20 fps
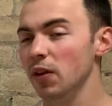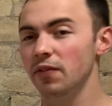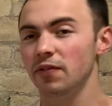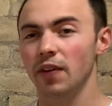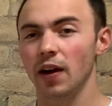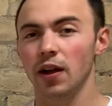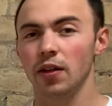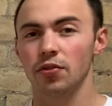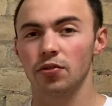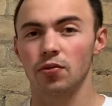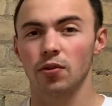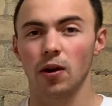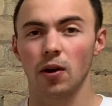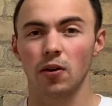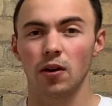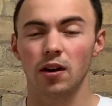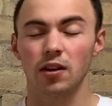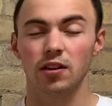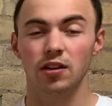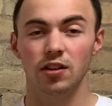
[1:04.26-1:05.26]
found throughout
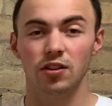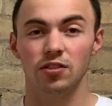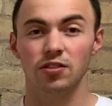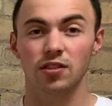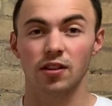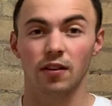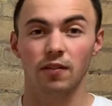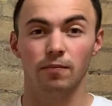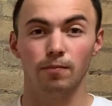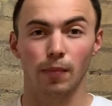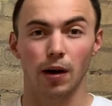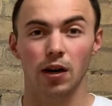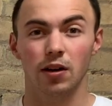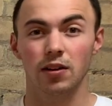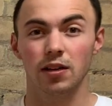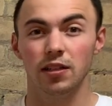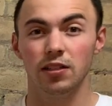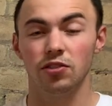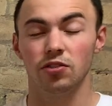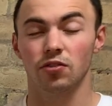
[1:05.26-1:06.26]
our years of
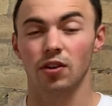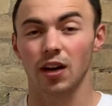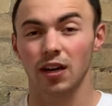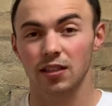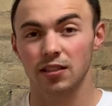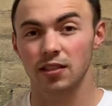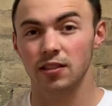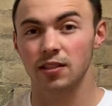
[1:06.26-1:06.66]
marketing direct to